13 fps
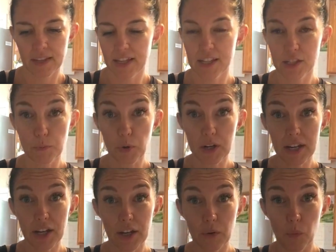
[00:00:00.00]
It's pretty
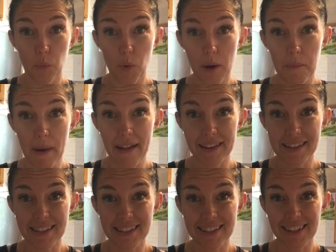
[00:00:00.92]
good,
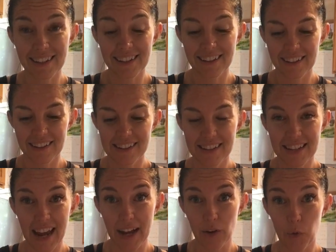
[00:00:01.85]
well-balanced
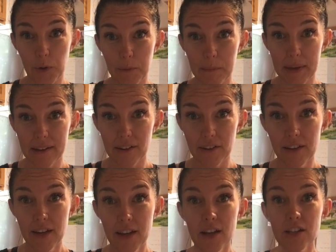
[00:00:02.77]
snack or meal.
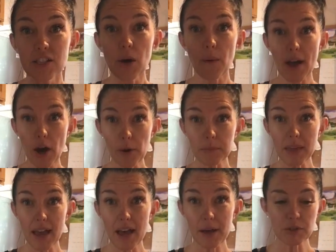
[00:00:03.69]
So I hope
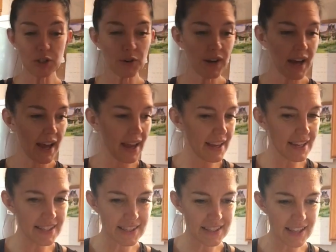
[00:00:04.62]
that helped you
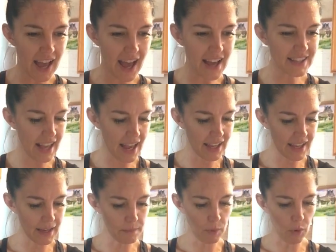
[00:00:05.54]
guys. Açaí